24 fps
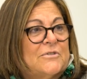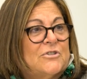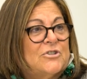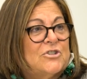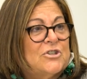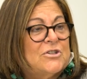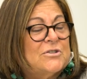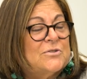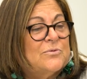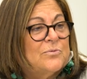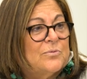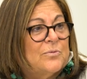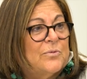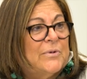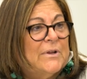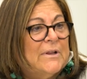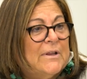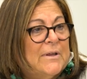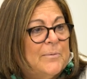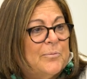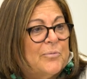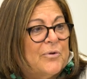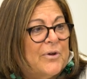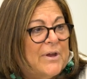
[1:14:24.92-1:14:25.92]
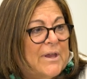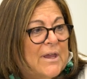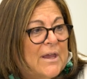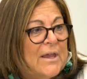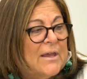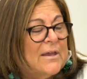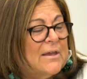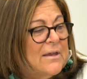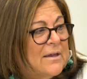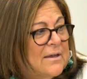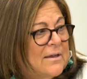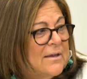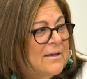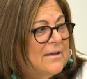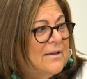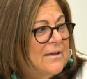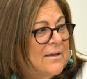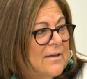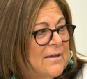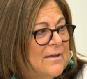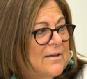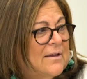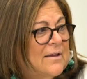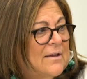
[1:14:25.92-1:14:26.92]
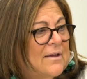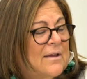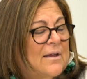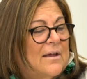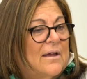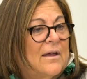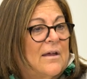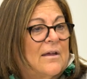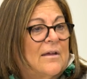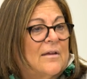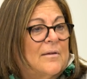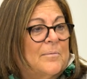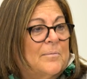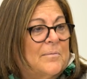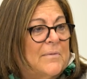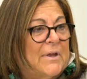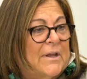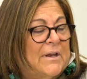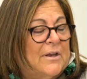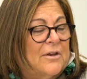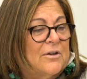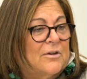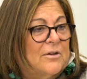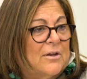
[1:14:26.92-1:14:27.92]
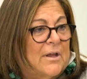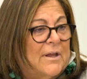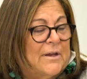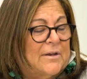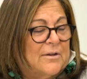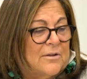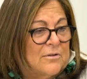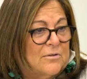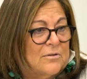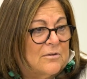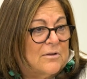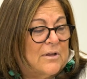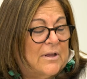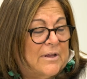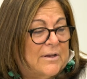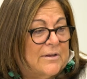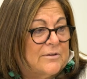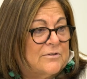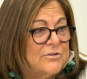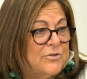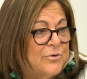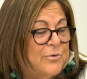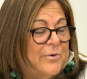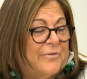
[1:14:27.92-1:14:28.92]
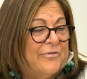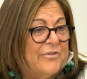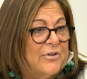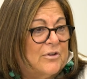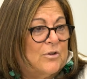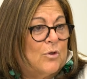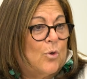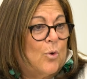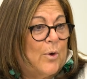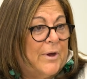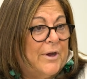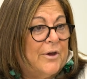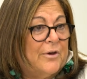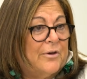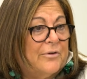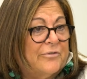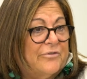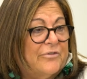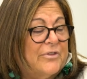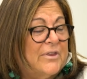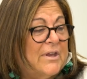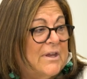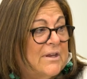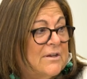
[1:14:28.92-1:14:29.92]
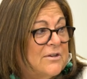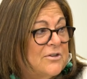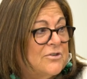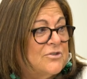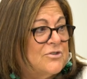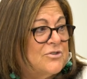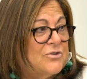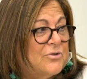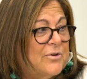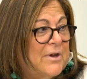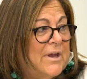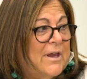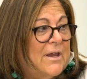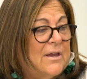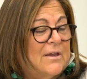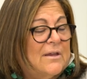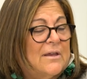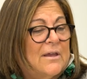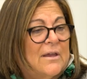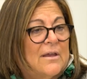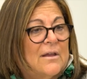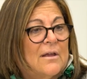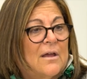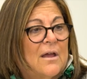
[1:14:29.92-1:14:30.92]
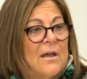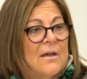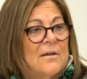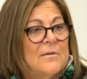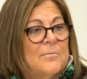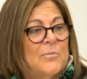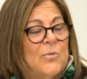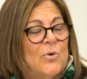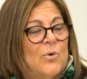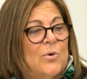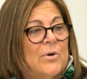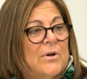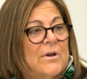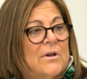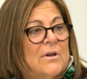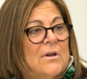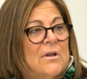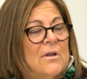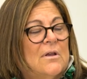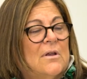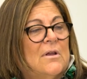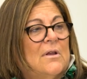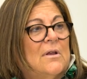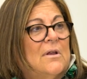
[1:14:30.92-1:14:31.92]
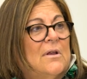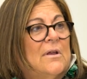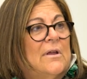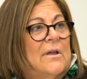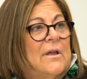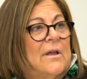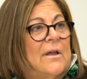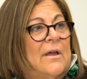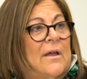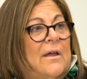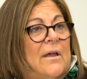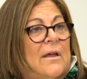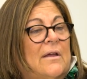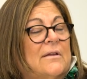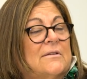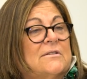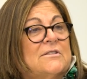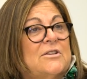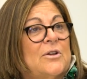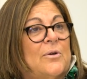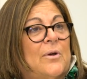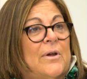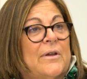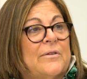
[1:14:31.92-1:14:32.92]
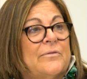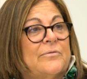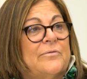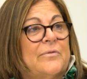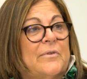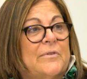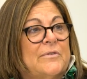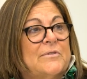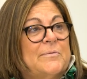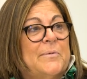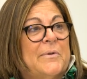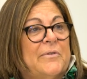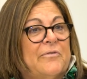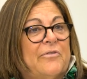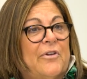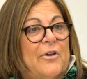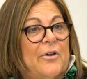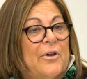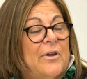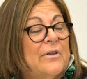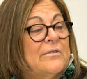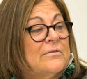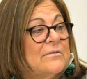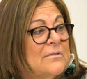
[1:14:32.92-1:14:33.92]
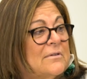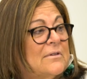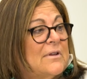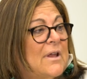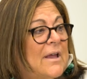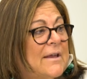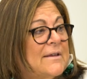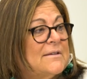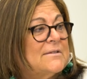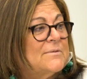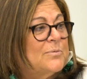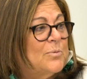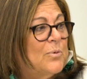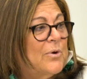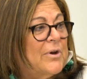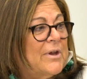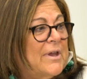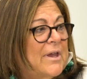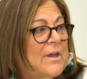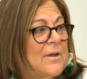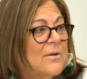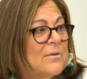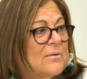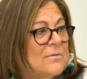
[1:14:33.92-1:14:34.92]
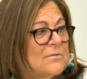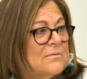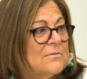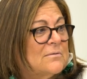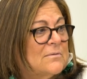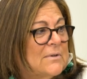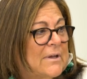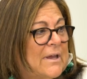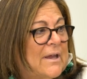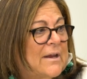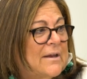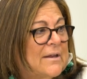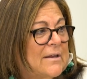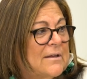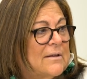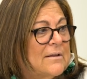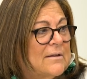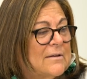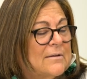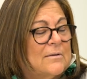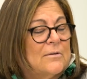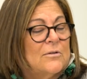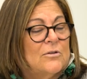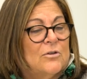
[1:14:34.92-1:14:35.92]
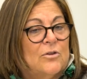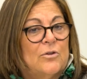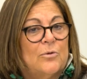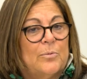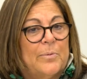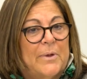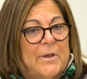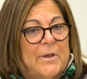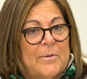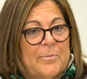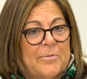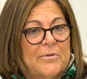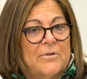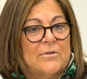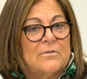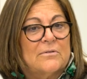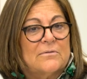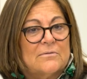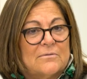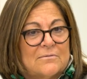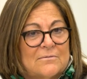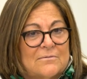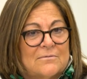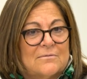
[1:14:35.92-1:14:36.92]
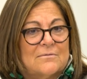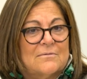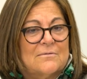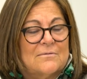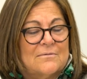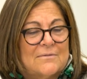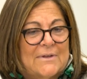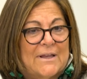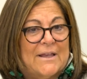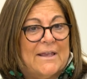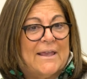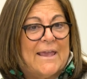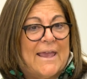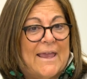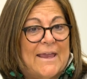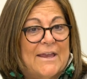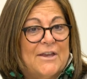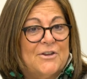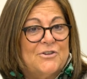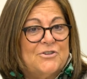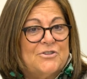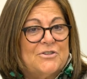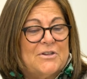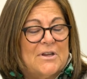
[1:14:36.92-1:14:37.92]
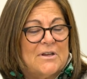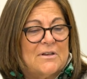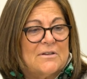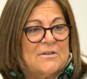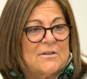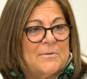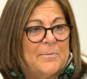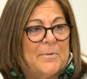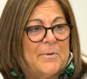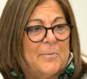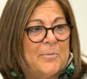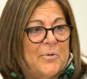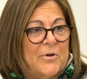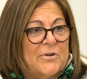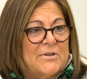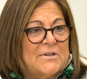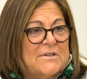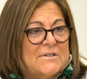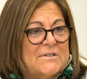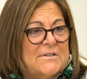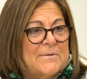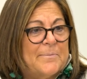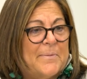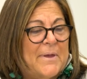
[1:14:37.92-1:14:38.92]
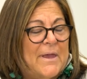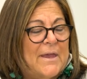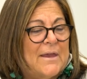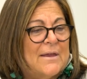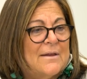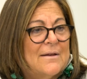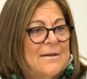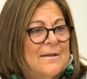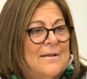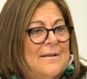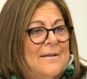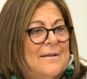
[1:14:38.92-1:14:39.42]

Just really bringing and a terrific lawyer for the industry on board. So it's been very nice working, getting new people engaged and to participate.